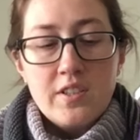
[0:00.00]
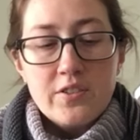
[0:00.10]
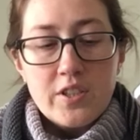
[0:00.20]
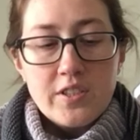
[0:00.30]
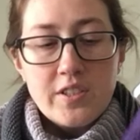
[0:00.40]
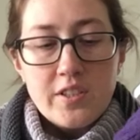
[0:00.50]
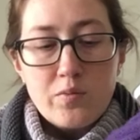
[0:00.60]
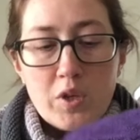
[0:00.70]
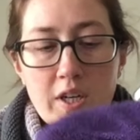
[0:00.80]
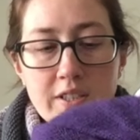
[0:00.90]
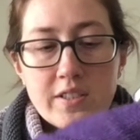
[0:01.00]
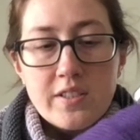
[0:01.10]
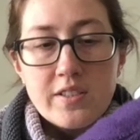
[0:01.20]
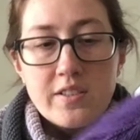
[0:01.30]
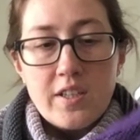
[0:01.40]
trusted the
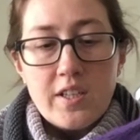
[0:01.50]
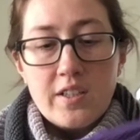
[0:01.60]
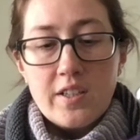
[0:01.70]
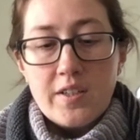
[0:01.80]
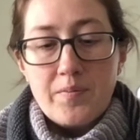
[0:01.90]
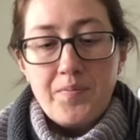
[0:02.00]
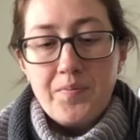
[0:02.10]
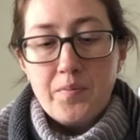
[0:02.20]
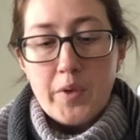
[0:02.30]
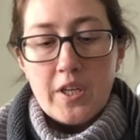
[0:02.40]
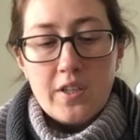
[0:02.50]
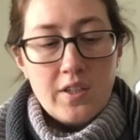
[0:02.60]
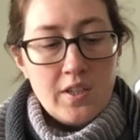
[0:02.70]
process. And but